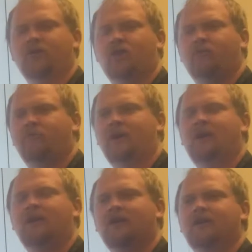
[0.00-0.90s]
of a
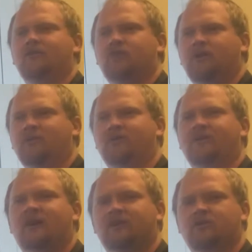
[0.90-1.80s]
parallelogram is not